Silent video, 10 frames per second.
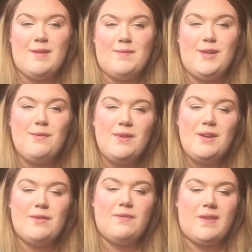You want
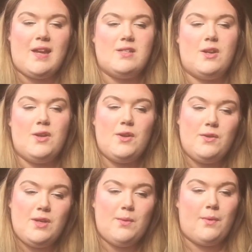to reflect on who
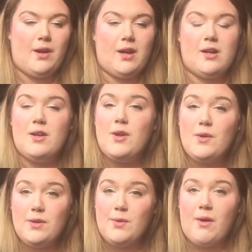you were, who
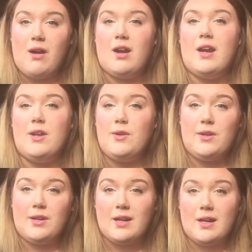you are, and who
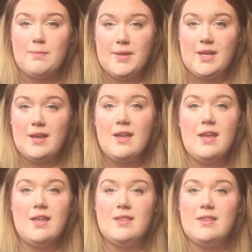you're going to be.
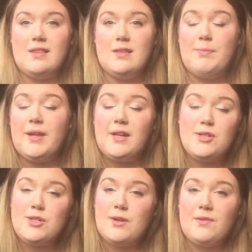
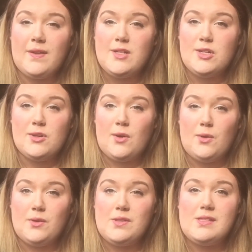Planners should reflect your
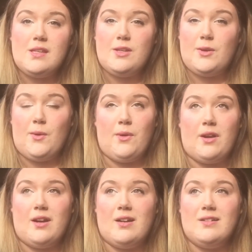goals,
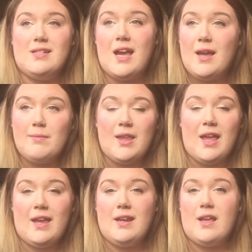your
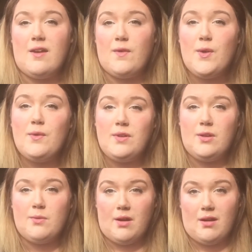timeline of who
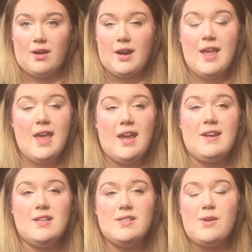you are,
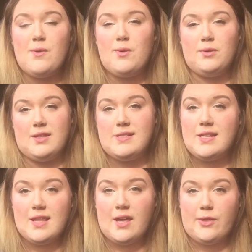and it's so cool to
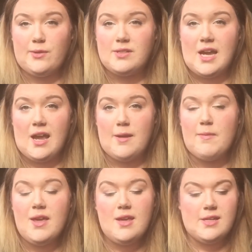see that through time.
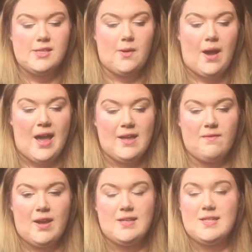So I
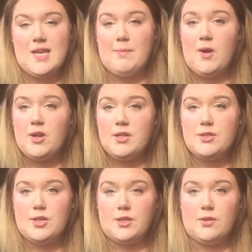advise to keep all your
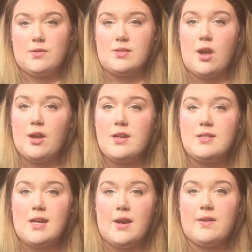journals, all
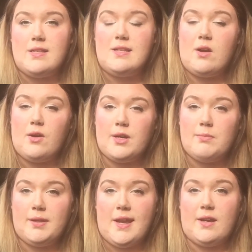your diaries, and all your
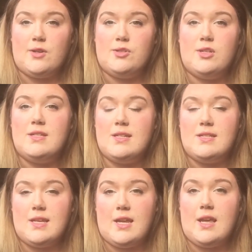planners just to
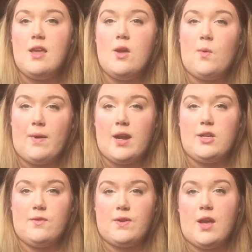see where
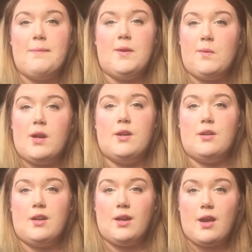you've come and where you're
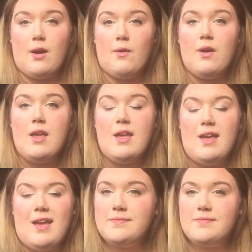gonna go.
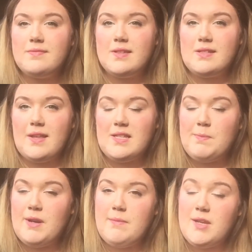So that's
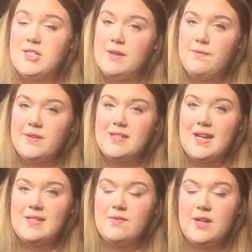pretty much it for
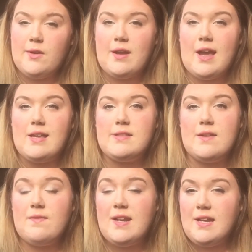today's video, guys.
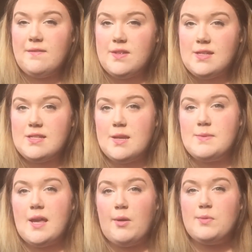If any of these
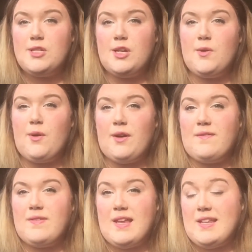tips helped you, or
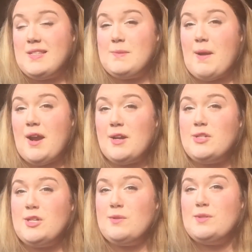if it inspired
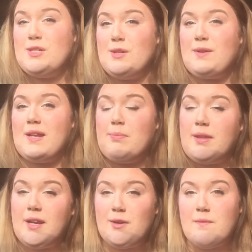you to get a
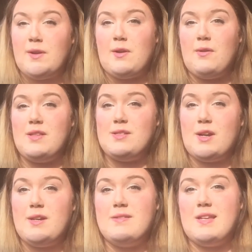planner of your own and
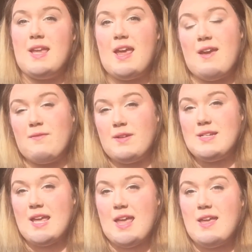start using it every
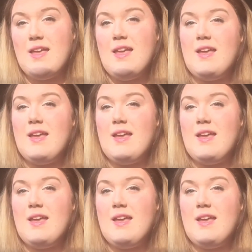day,